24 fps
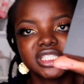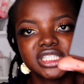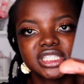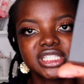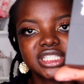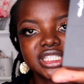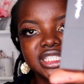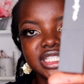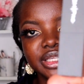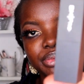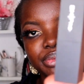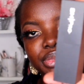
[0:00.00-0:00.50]
This
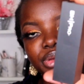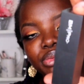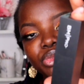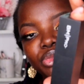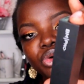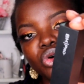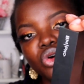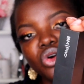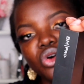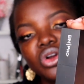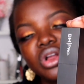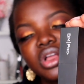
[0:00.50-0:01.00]
is a bit
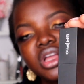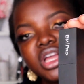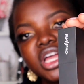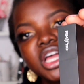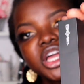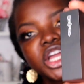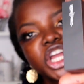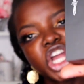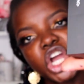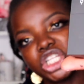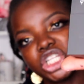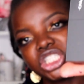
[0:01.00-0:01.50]
more
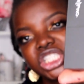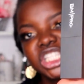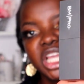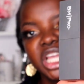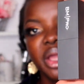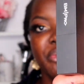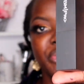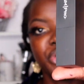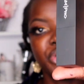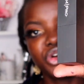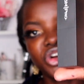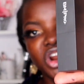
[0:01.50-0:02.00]

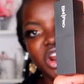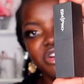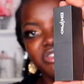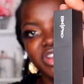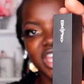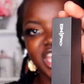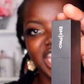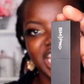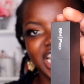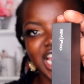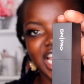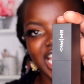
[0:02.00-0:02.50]

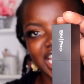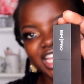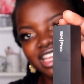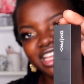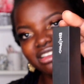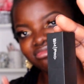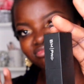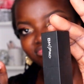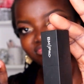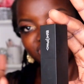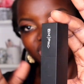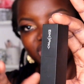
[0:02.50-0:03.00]
contemporary, like,
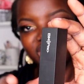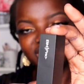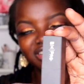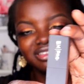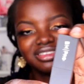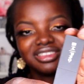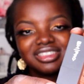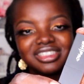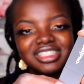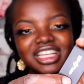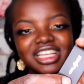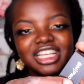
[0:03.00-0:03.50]
you know,
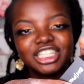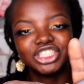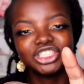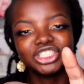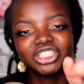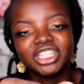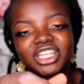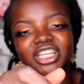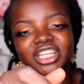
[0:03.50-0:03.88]
this side,